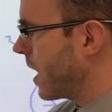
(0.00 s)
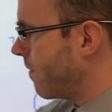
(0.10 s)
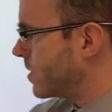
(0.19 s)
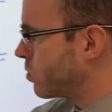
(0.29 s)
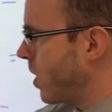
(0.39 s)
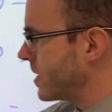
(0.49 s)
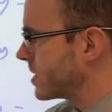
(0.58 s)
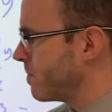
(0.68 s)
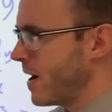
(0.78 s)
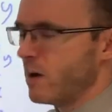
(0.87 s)
if it's y to
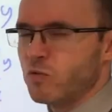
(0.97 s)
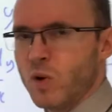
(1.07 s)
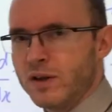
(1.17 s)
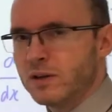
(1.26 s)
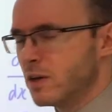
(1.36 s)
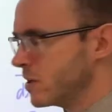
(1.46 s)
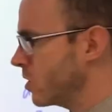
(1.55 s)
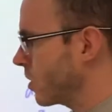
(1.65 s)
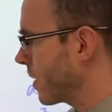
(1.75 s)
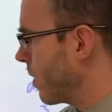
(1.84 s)
the power of 1,
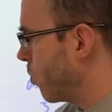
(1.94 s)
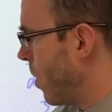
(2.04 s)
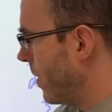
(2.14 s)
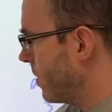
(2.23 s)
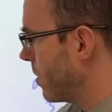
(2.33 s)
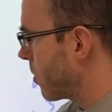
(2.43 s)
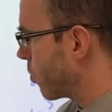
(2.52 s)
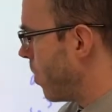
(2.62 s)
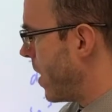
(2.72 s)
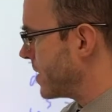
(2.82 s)
you'll get 1
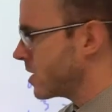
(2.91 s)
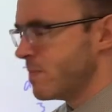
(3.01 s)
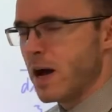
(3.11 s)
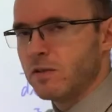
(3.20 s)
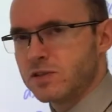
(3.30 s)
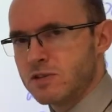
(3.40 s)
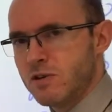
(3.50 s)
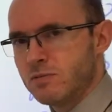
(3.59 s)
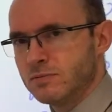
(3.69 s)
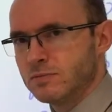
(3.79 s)
y to the power of
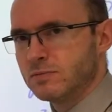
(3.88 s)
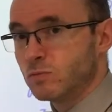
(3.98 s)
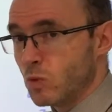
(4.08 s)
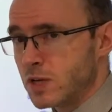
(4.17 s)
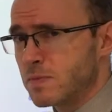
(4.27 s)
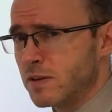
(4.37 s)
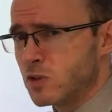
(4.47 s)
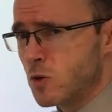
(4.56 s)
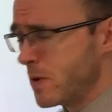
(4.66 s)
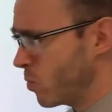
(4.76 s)
0, y to the power of
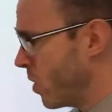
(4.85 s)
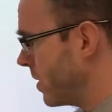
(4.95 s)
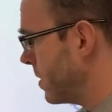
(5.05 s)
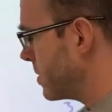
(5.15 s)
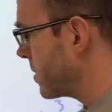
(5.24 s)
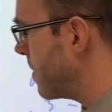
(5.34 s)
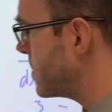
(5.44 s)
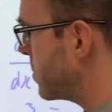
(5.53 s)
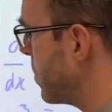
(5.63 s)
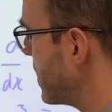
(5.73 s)
0 being 1, times
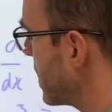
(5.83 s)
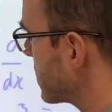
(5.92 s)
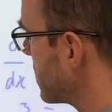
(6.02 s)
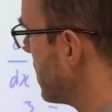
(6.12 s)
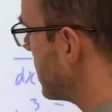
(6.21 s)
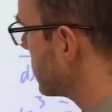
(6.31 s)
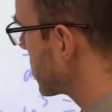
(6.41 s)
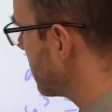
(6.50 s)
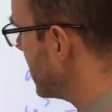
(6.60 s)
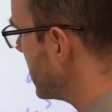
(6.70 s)
dy dx, it's just
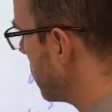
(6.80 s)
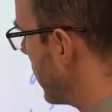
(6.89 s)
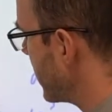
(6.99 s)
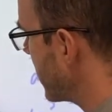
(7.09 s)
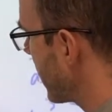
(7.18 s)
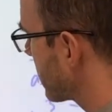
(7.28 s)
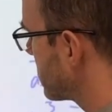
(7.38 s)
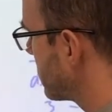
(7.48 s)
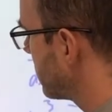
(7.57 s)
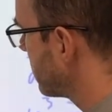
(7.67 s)
going to be dy dx.